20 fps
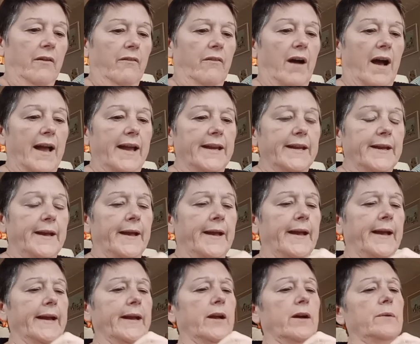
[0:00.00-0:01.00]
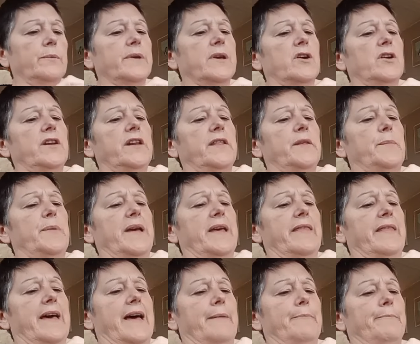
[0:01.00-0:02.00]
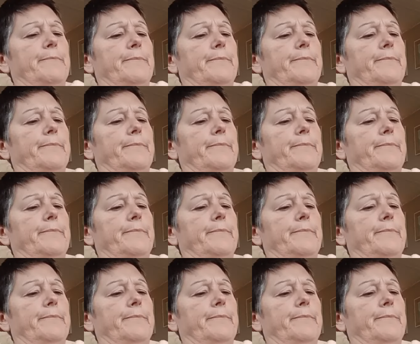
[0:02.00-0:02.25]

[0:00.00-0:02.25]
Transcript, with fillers: Right, hang on, we got another bit then.